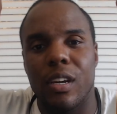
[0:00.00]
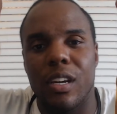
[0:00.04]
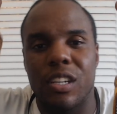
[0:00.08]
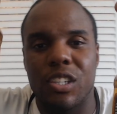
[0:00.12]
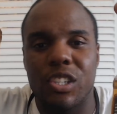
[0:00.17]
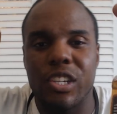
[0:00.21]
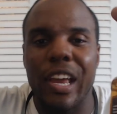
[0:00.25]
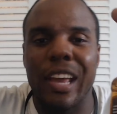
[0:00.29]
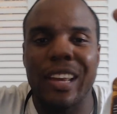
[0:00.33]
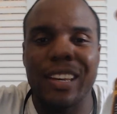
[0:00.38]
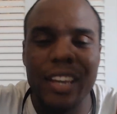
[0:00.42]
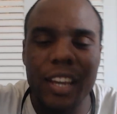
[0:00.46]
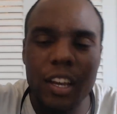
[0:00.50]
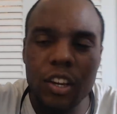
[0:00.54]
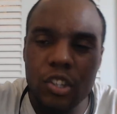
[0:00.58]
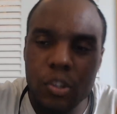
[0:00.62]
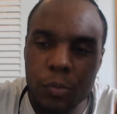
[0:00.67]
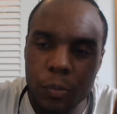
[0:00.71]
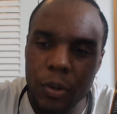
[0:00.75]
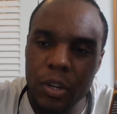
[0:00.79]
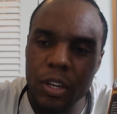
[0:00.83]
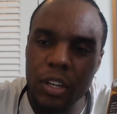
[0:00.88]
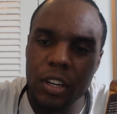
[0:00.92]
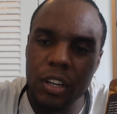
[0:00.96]
Jack Daniels
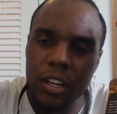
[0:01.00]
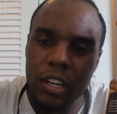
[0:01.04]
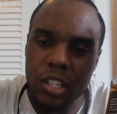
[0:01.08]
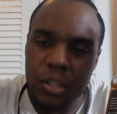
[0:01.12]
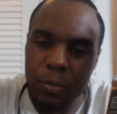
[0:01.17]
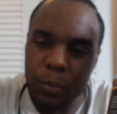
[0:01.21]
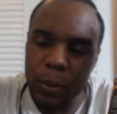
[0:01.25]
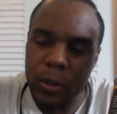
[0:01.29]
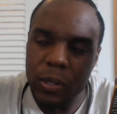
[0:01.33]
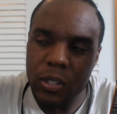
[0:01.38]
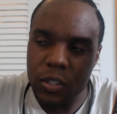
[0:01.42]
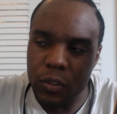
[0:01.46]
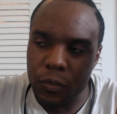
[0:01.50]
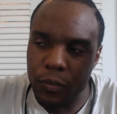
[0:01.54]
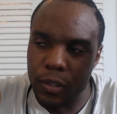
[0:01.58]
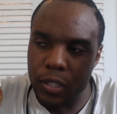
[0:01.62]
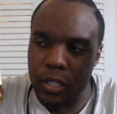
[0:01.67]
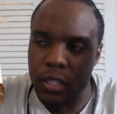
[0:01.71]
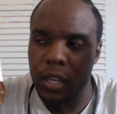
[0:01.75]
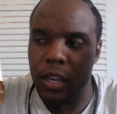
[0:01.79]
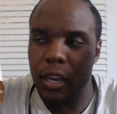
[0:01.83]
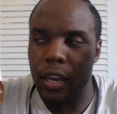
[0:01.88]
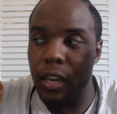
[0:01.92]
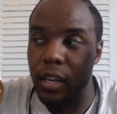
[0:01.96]
pretty good. It's pretty
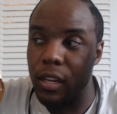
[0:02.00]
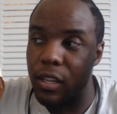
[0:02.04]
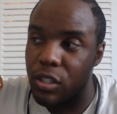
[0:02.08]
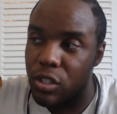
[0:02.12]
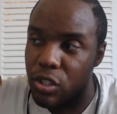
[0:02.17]
sophisticated.